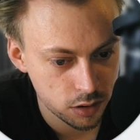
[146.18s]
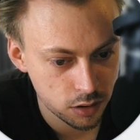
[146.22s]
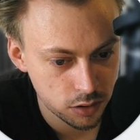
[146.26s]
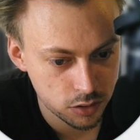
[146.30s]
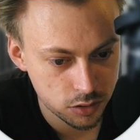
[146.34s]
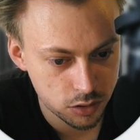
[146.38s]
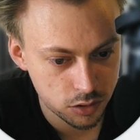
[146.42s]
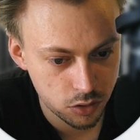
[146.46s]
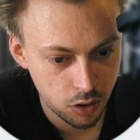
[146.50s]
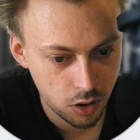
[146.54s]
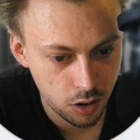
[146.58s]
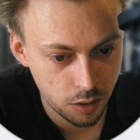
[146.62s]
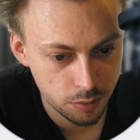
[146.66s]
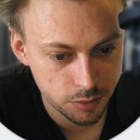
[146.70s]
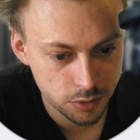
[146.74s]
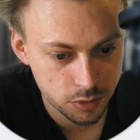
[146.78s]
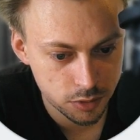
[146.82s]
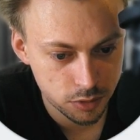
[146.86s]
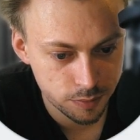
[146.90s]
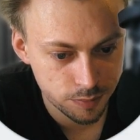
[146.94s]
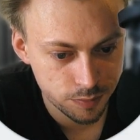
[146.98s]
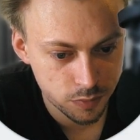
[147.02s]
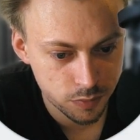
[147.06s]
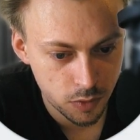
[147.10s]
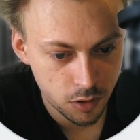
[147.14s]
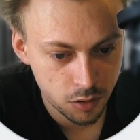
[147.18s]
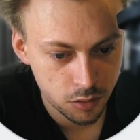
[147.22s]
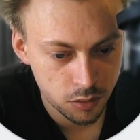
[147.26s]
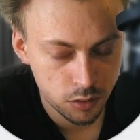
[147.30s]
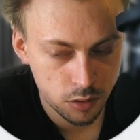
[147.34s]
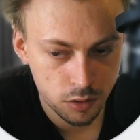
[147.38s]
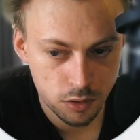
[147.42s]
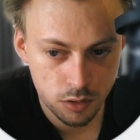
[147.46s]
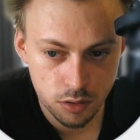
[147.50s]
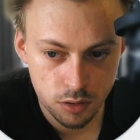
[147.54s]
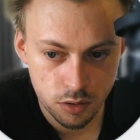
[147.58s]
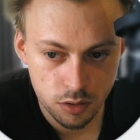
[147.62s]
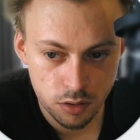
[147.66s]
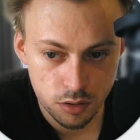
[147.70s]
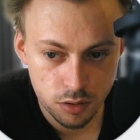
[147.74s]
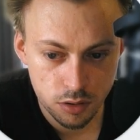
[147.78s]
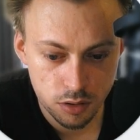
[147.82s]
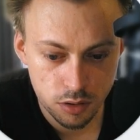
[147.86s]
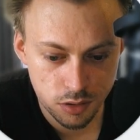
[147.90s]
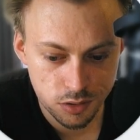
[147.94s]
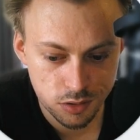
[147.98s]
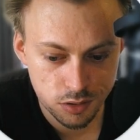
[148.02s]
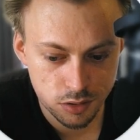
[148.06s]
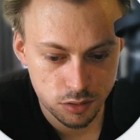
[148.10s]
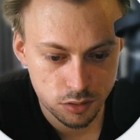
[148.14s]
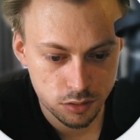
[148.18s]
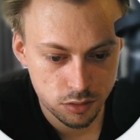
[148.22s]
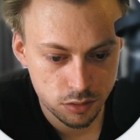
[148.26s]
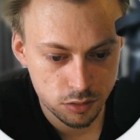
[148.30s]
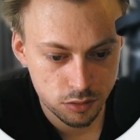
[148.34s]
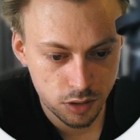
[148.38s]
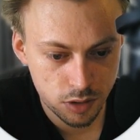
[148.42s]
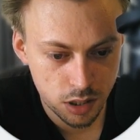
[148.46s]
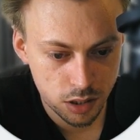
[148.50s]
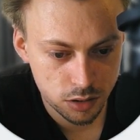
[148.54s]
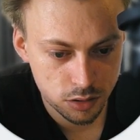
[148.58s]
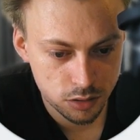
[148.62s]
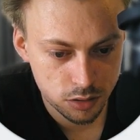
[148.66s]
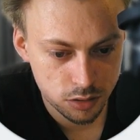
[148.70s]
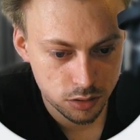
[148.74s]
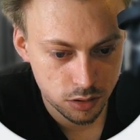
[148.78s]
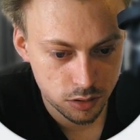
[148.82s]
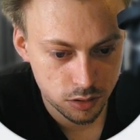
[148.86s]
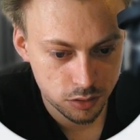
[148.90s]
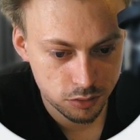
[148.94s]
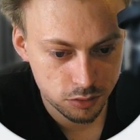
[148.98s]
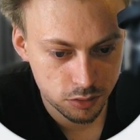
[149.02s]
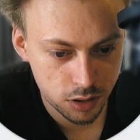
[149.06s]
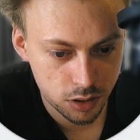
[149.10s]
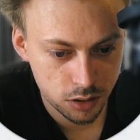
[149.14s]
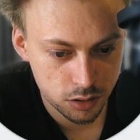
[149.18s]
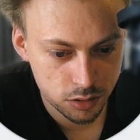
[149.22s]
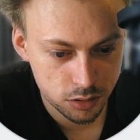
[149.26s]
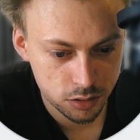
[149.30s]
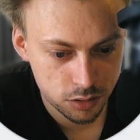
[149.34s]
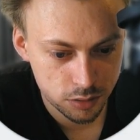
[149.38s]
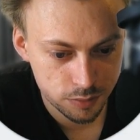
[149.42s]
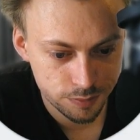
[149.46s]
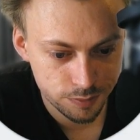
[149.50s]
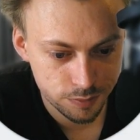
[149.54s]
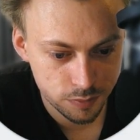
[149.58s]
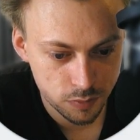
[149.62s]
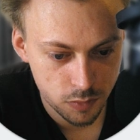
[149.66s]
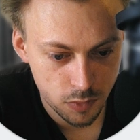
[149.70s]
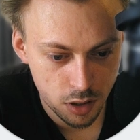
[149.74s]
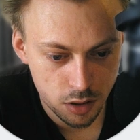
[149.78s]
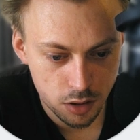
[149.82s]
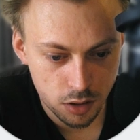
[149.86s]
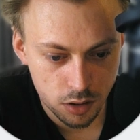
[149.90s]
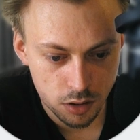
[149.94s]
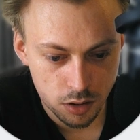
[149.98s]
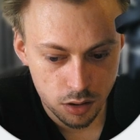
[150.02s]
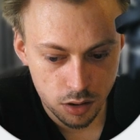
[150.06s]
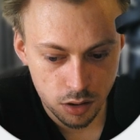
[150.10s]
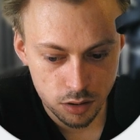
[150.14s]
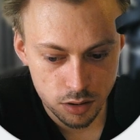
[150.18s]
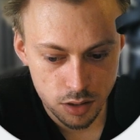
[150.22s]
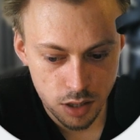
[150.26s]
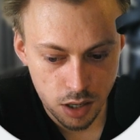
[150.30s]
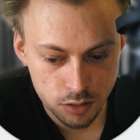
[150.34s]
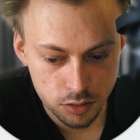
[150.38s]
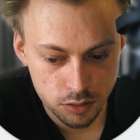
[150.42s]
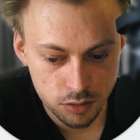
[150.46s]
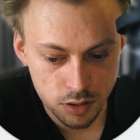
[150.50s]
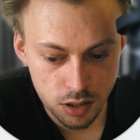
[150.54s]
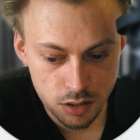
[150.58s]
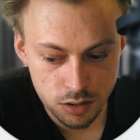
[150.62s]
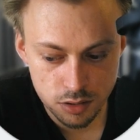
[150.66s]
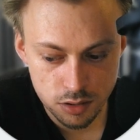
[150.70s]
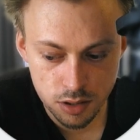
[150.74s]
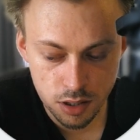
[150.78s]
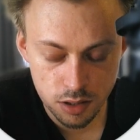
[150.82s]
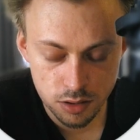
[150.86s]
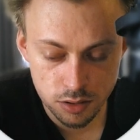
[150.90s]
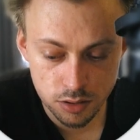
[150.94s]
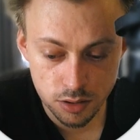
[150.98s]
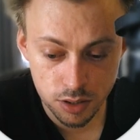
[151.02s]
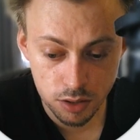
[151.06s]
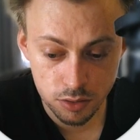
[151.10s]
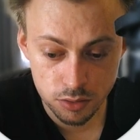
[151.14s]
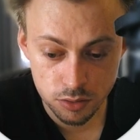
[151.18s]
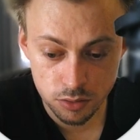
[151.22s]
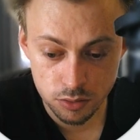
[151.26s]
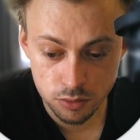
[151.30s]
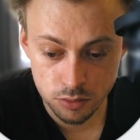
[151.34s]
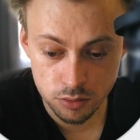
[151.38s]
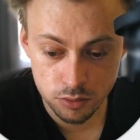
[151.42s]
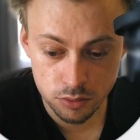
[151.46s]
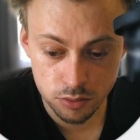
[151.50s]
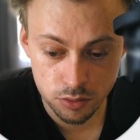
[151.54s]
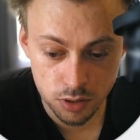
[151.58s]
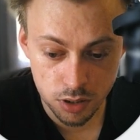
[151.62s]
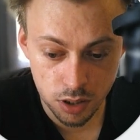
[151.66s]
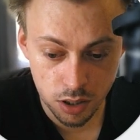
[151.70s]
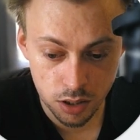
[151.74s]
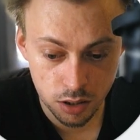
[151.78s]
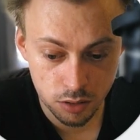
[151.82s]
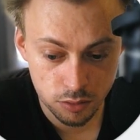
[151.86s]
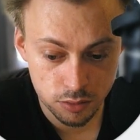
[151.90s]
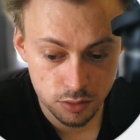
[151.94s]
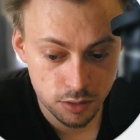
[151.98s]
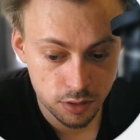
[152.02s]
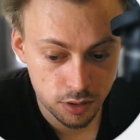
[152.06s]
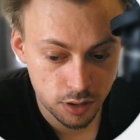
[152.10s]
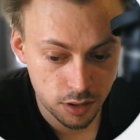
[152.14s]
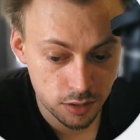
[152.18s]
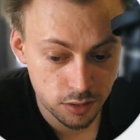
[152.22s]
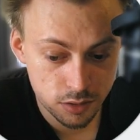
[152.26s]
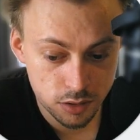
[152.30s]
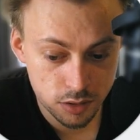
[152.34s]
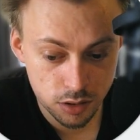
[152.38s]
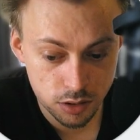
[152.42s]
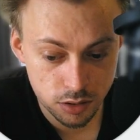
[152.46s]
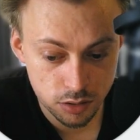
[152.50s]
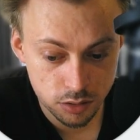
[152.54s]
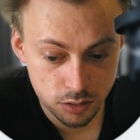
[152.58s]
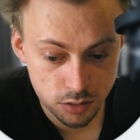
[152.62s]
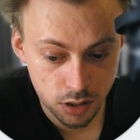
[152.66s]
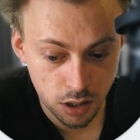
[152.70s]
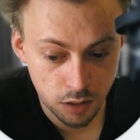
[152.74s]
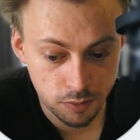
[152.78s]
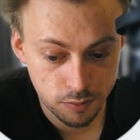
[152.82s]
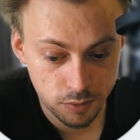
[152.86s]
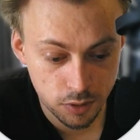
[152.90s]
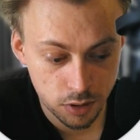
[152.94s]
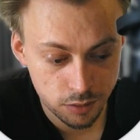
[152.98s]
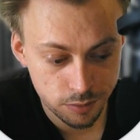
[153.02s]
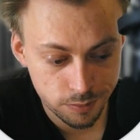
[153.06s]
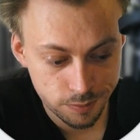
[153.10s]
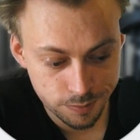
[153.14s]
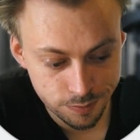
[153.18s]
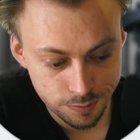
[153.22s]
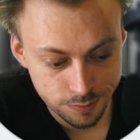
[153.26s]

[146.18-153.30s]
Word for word: that's cropped it's great it's great uh, yeah so that's that's how you cut out things in canva